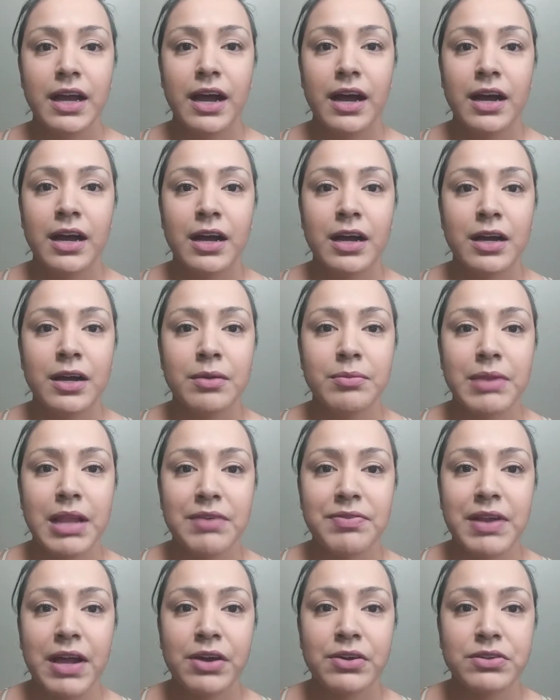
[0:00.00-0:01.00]
Um, La
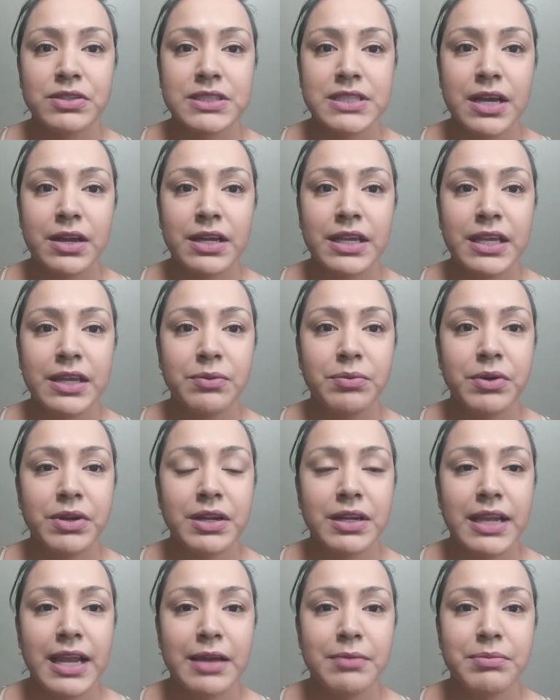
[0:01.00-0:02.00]
Flor Rosa, he
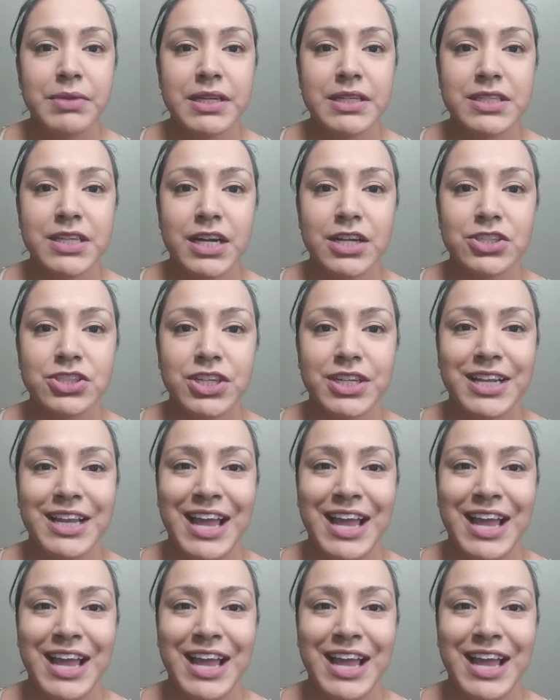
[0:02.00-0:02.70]
wouldn't let me touch it.